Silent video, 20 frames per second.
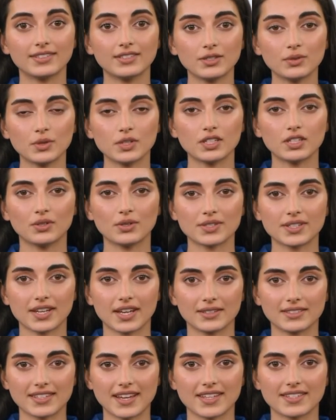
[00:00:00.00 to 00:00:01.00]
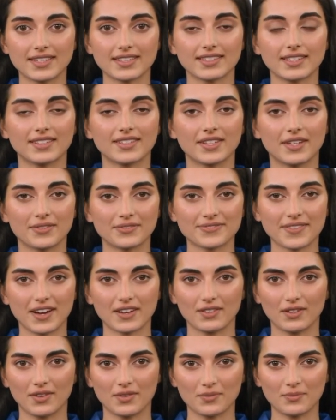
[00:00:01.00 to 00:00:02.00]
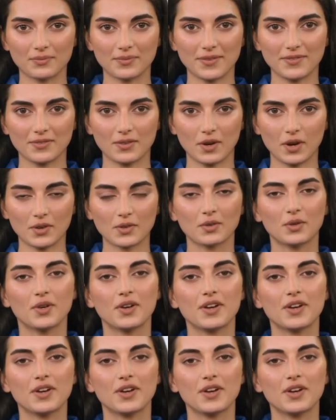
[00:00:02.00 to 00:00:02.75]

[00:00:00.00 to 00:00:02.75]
To ensure the attendance of the offender before a court